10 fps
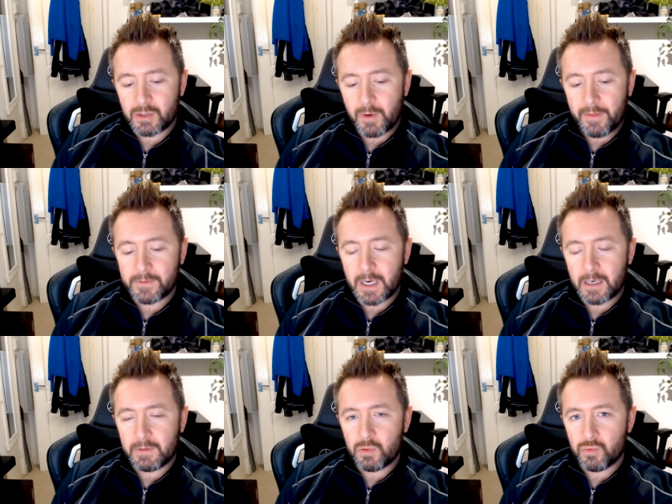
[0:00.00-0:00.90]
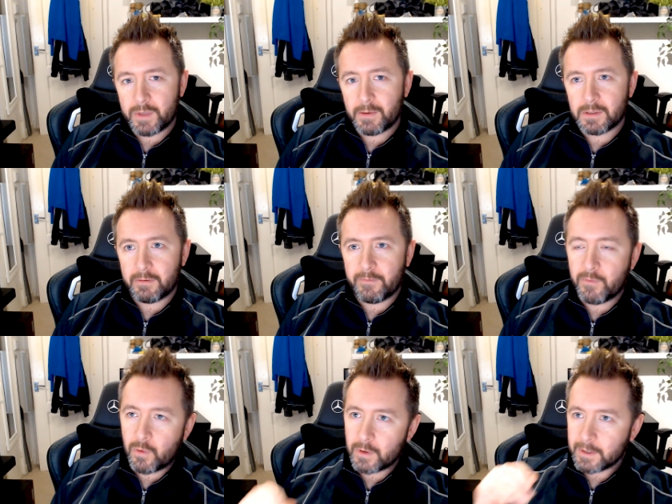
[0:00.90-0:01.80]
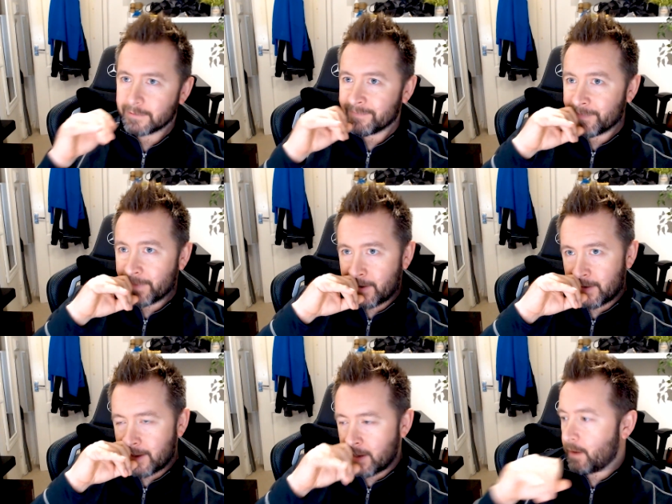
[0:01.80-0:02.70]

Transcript: 12th January 2004. And